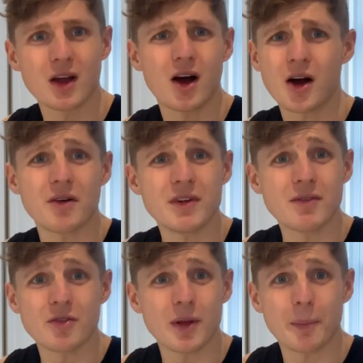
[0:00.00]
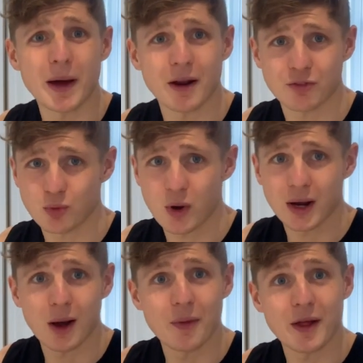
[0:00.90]
I've never felt bad after a
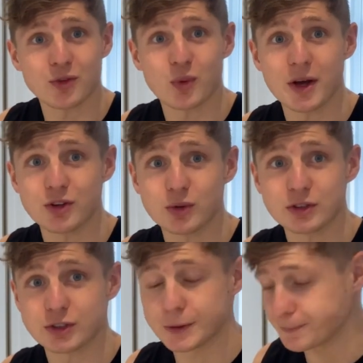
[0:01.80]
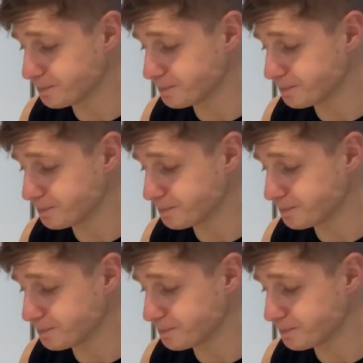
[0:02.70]
workout, and that's why I do it, so.